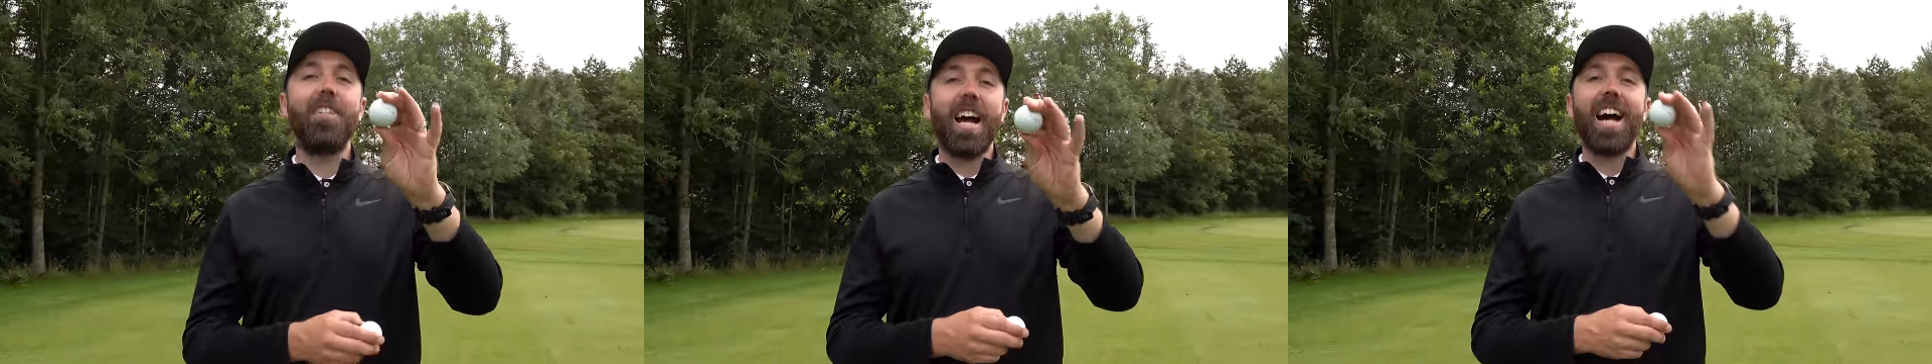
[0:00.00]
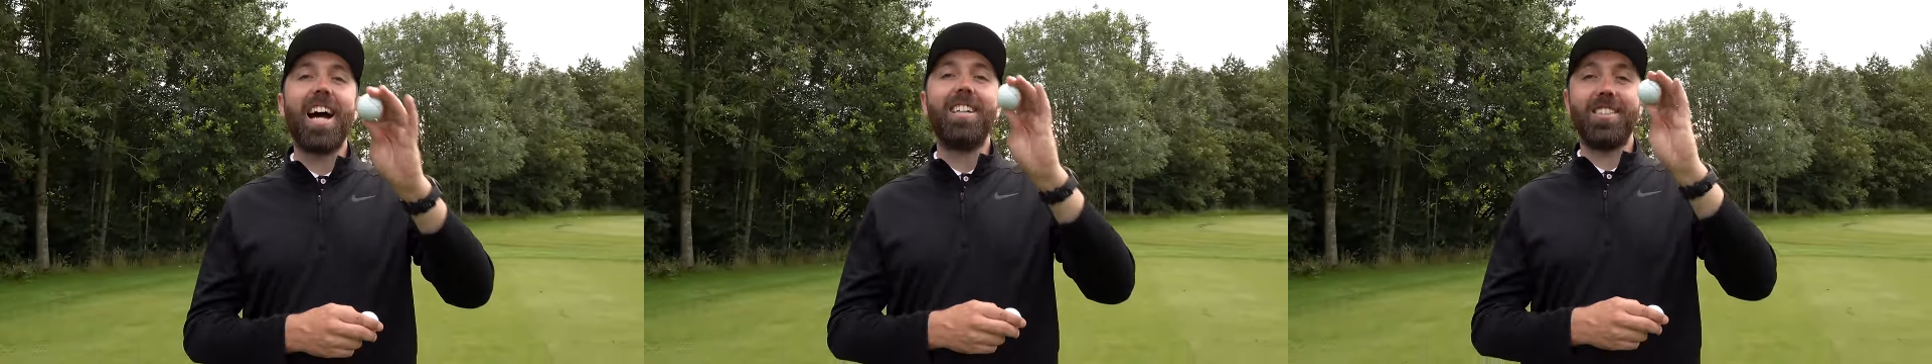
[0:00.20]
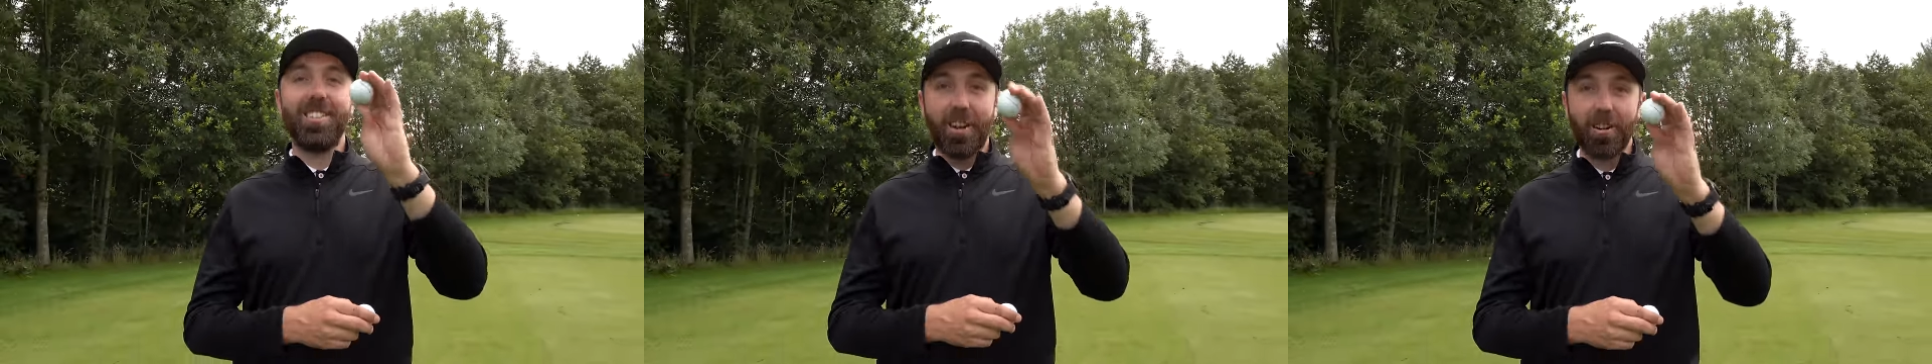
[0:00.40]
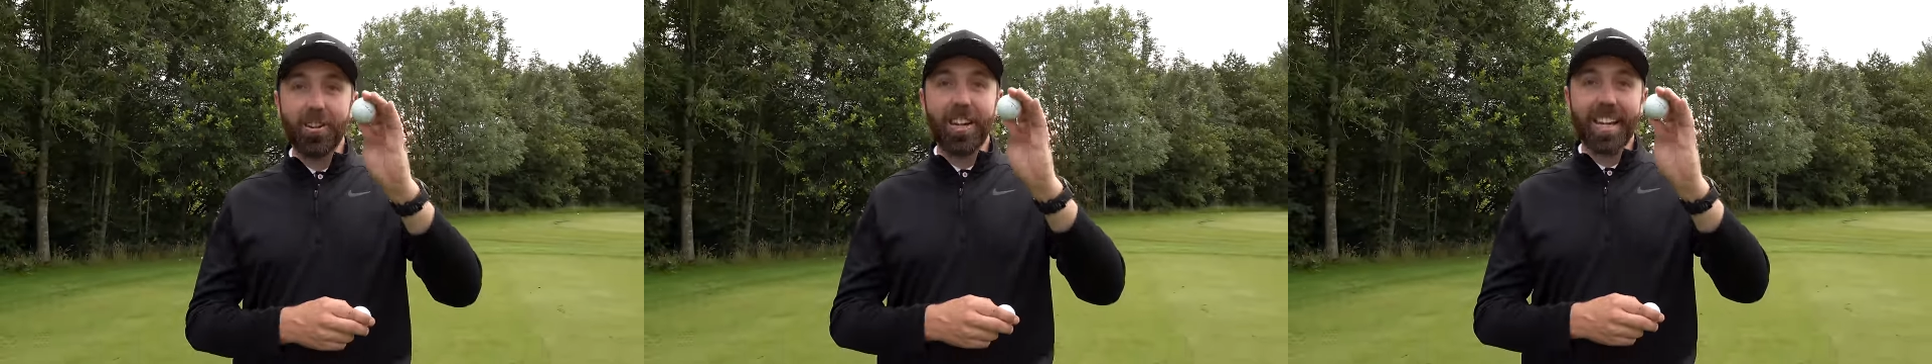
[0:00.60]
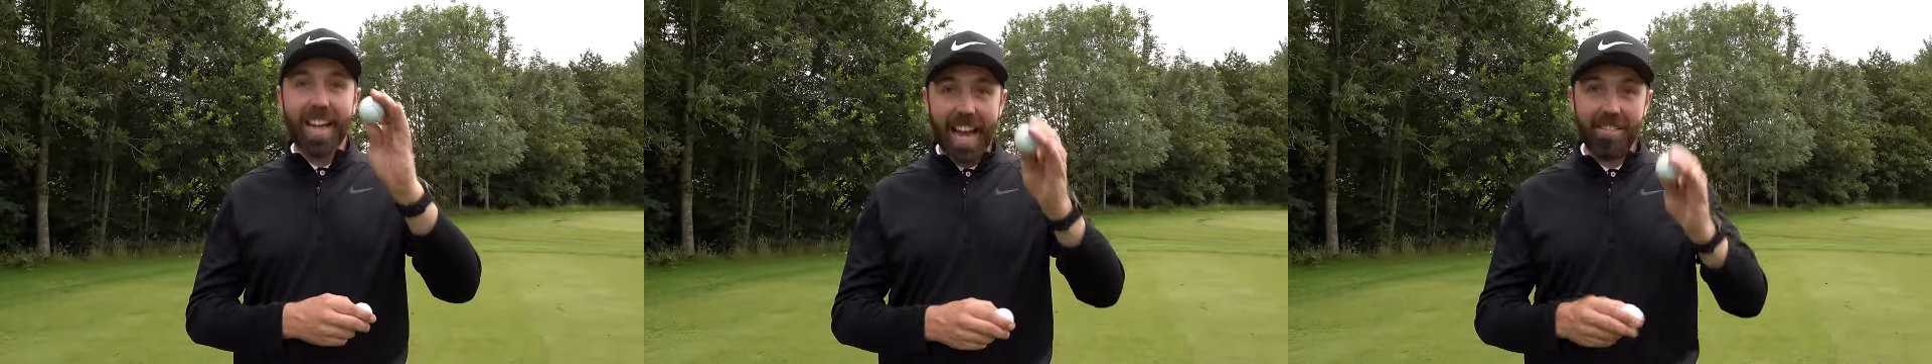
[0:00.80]
yards
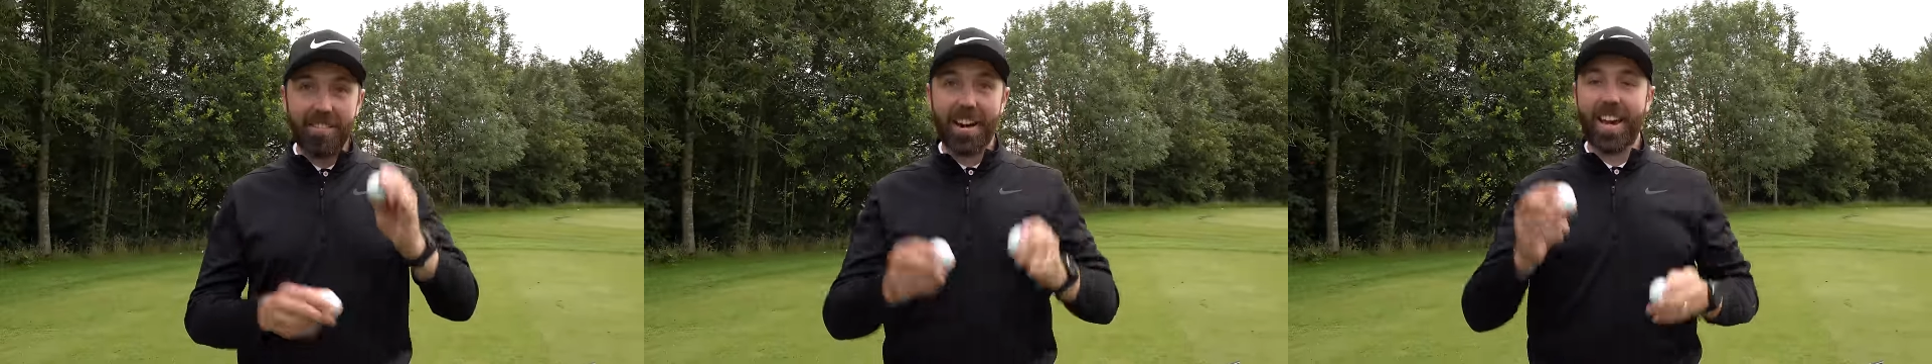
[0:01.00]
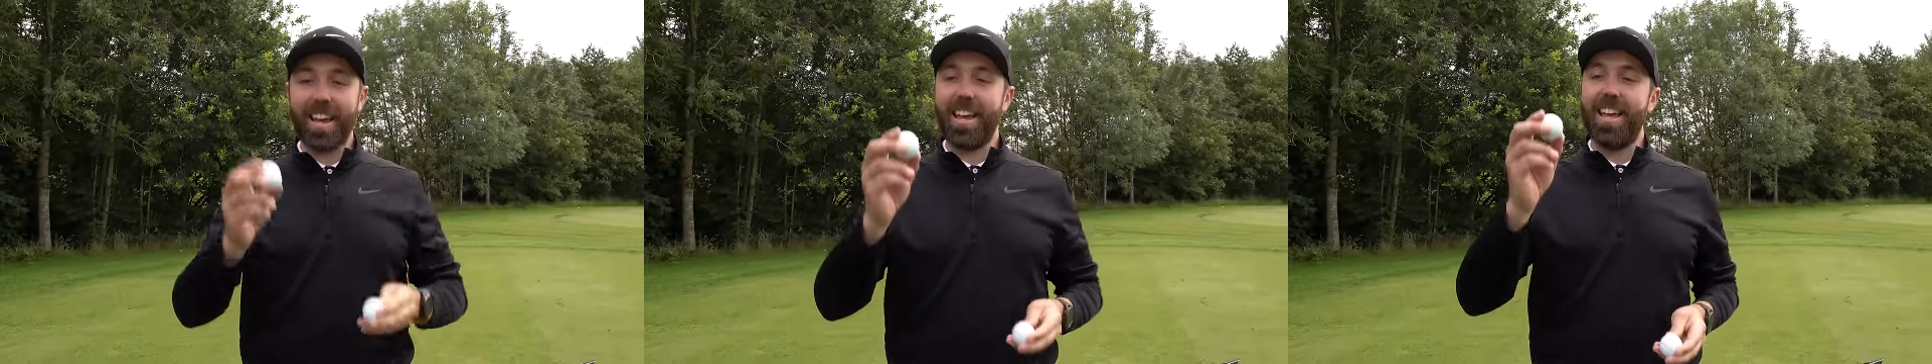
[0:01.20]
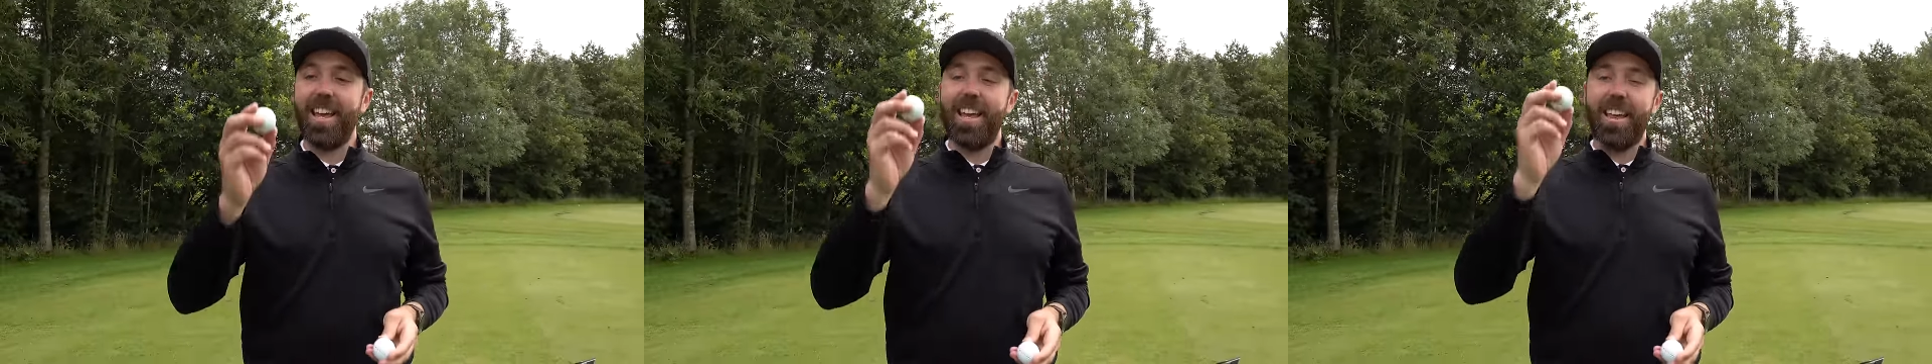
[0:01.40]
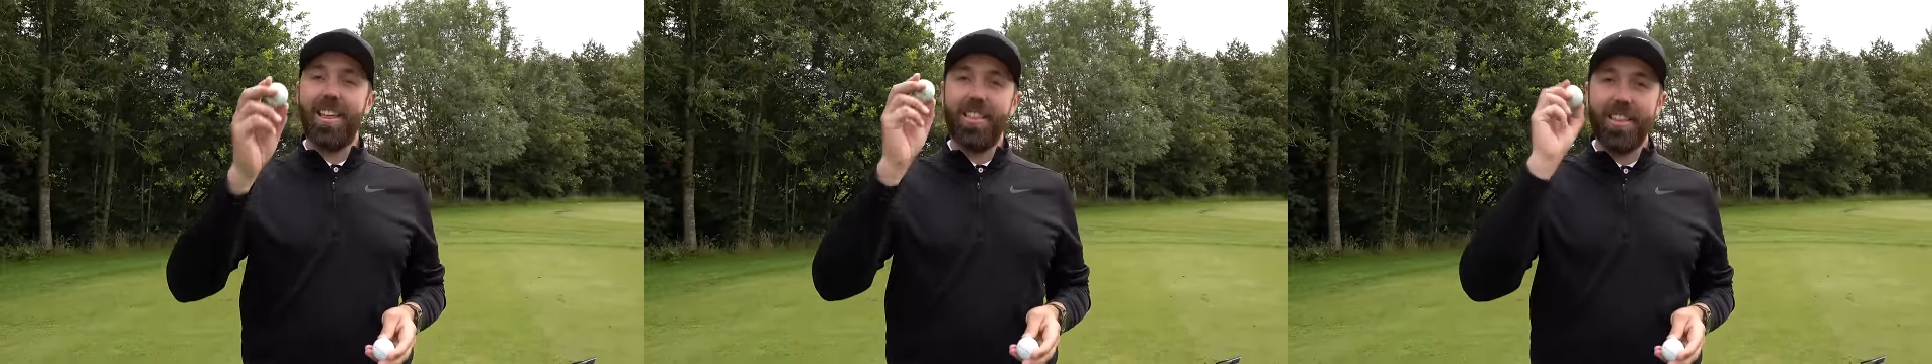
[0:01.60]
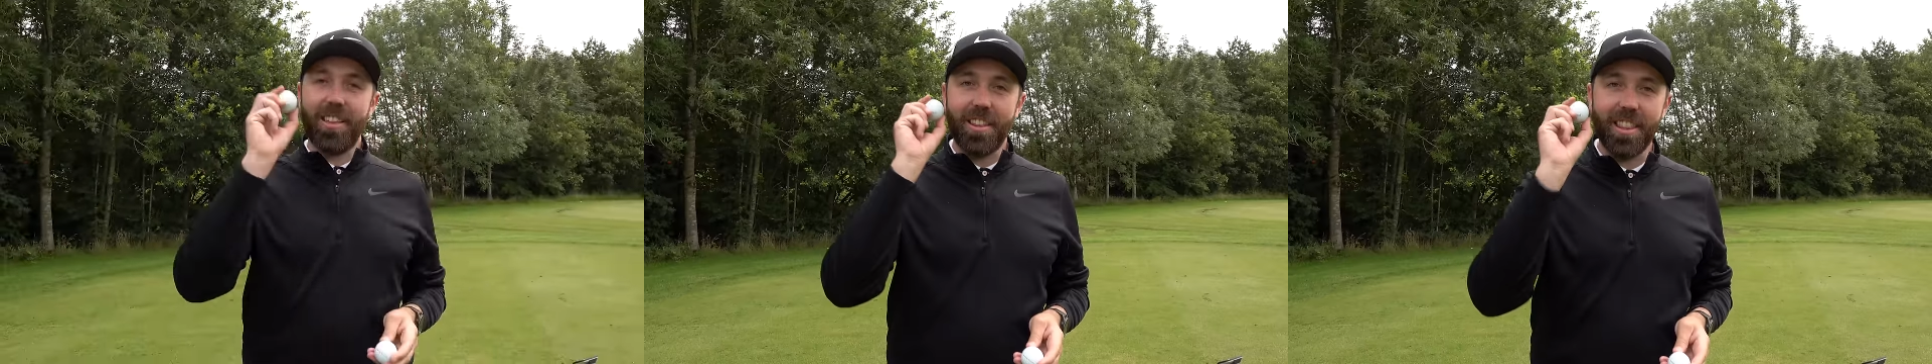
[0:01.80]
longer carry
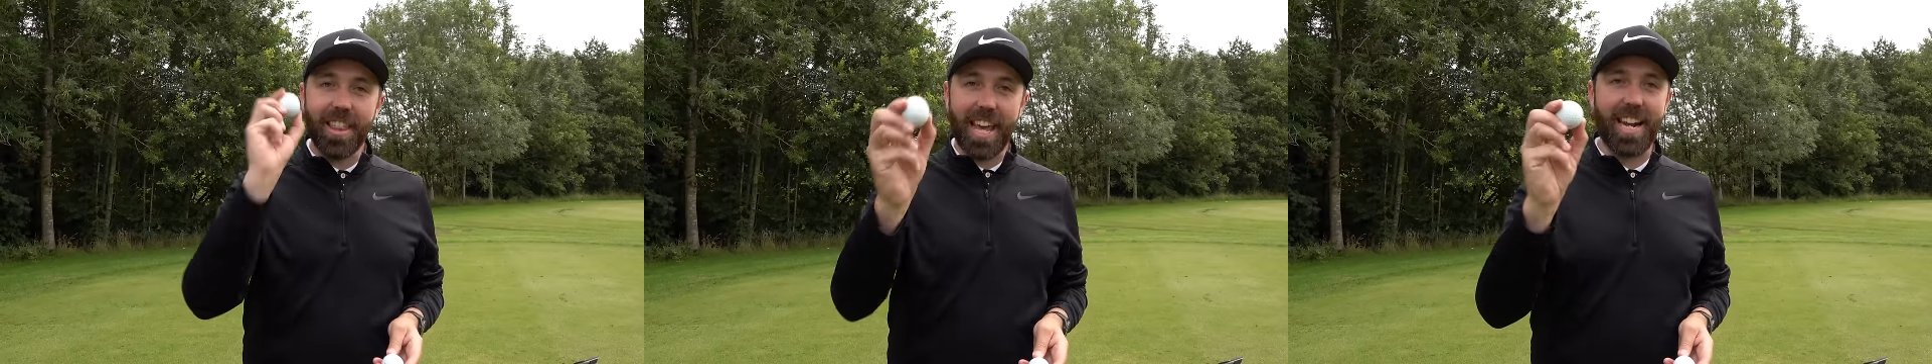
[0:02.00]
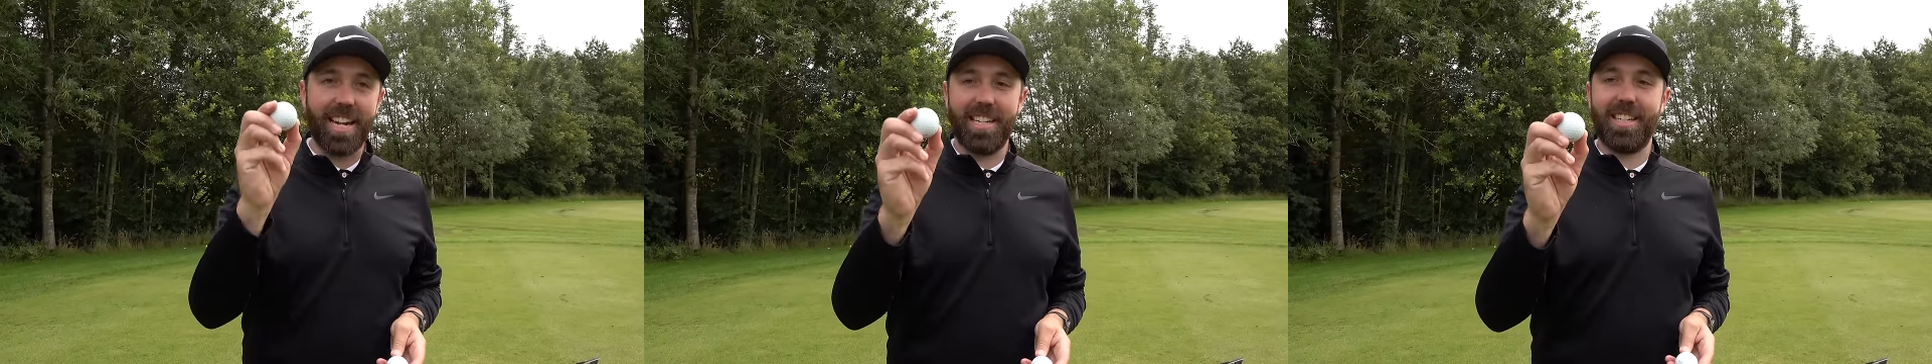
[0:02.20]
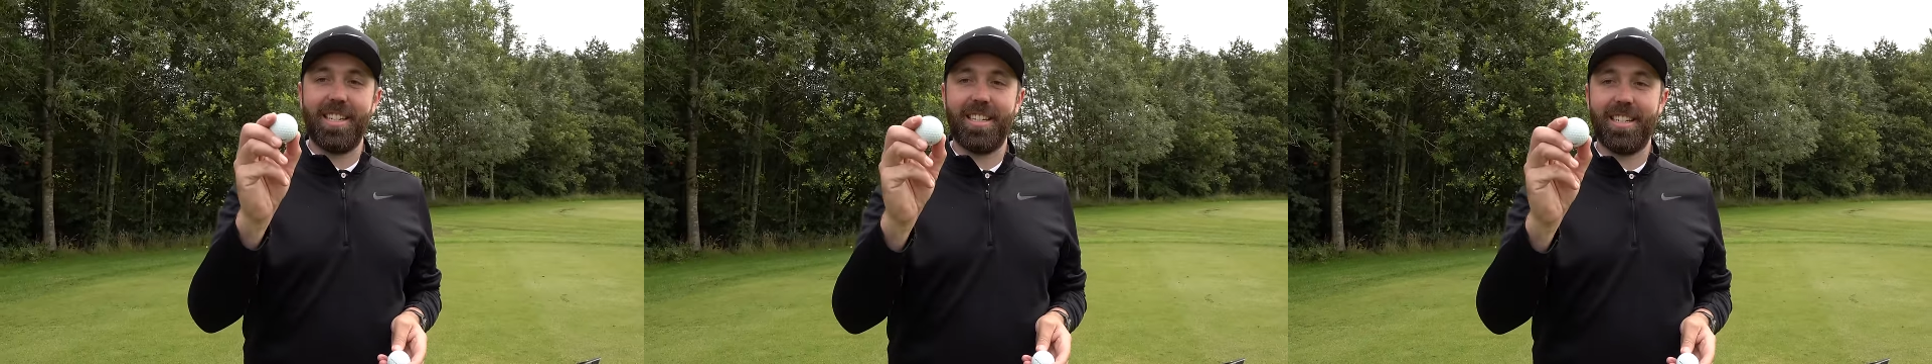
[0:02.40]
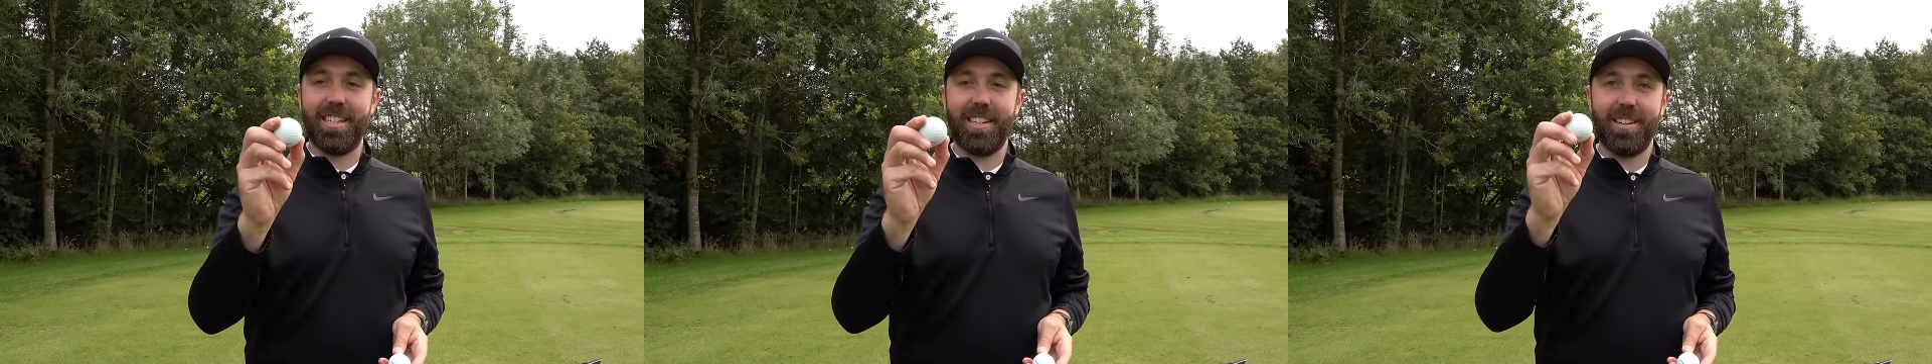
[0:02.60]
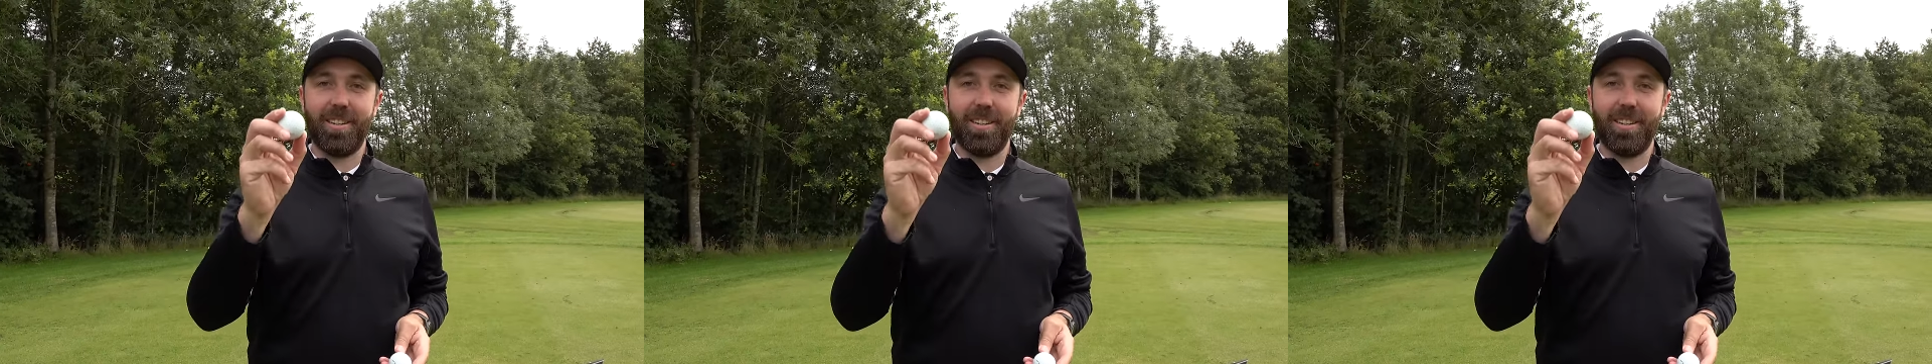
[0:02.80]
than this,